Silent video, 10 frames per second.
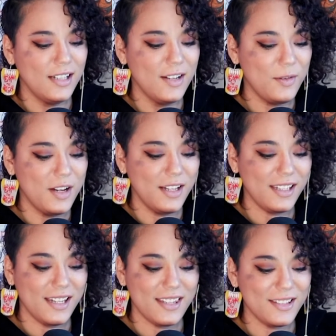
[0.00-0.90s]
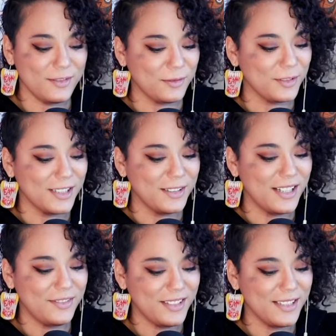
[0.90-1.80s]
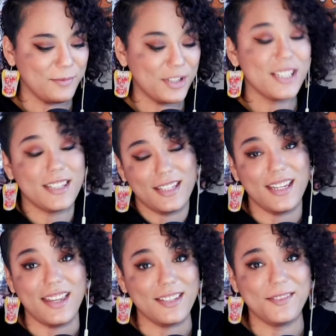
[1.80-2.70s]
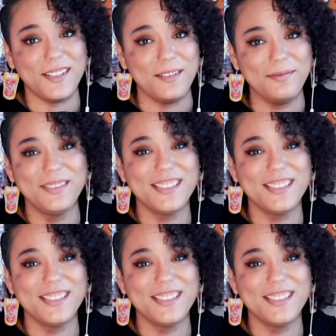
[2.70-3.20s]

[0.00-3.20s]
yeah. yeah. that's real effed up. Which is yeah, this film.